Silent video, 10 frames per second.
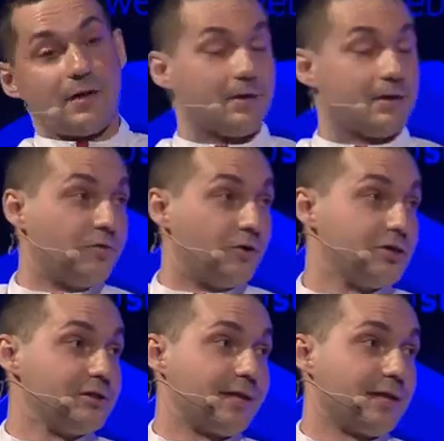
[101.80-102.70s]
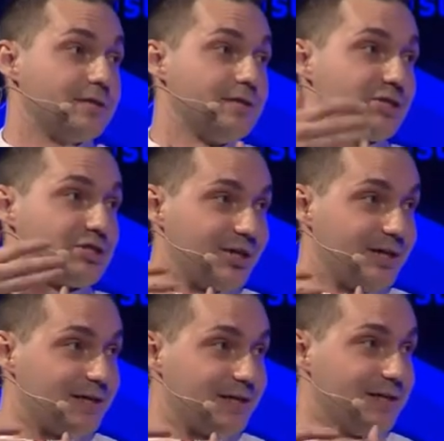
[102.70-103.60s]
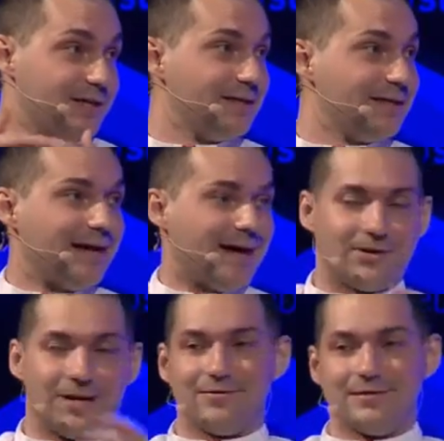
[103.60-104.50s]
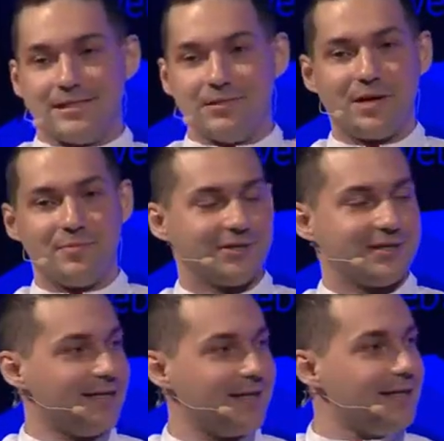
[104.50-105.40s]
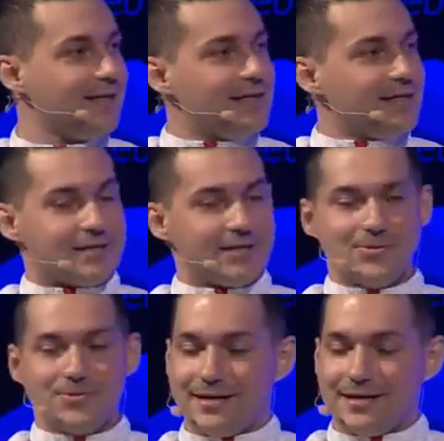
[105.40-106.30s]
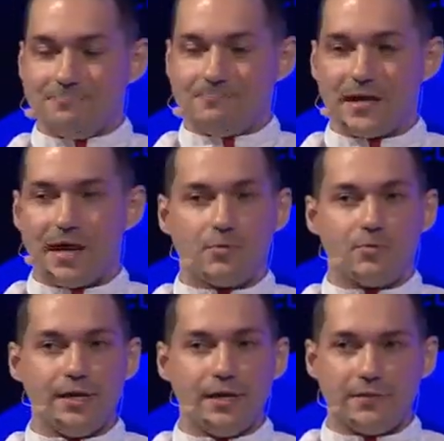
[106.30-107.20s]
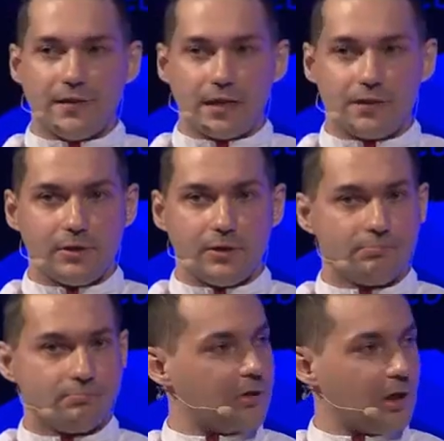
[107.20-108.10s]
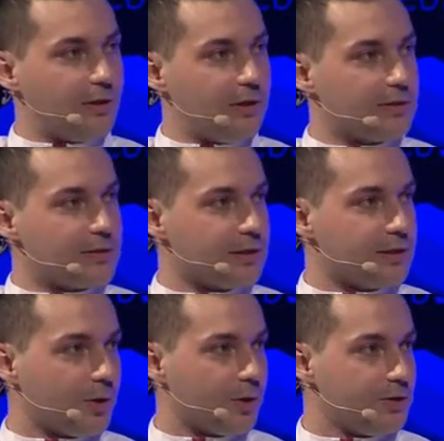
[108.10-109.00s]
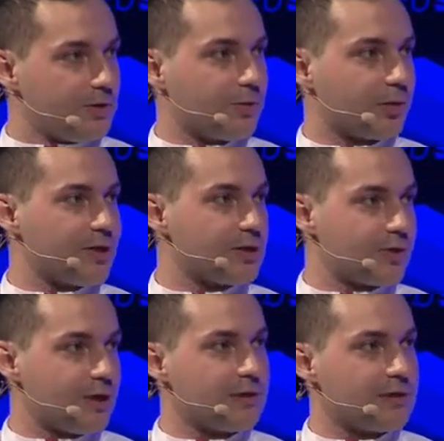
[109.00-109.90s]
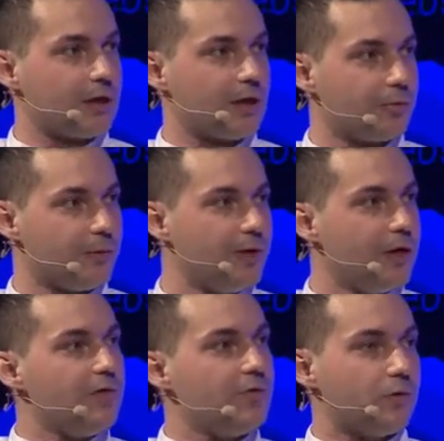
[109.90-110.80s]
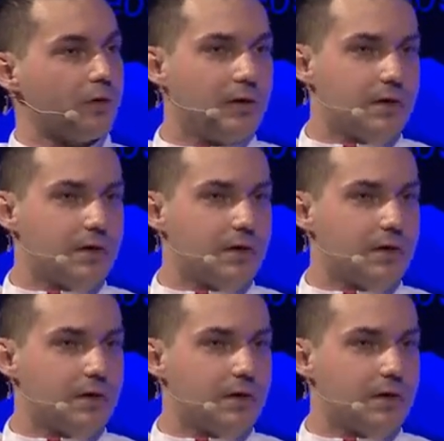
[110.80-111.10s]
unfortunately, I cannot demonstrate it here. I don't have it in my pocket here. So, we think that we're global leaders in what we do in augmented reality in the hardware for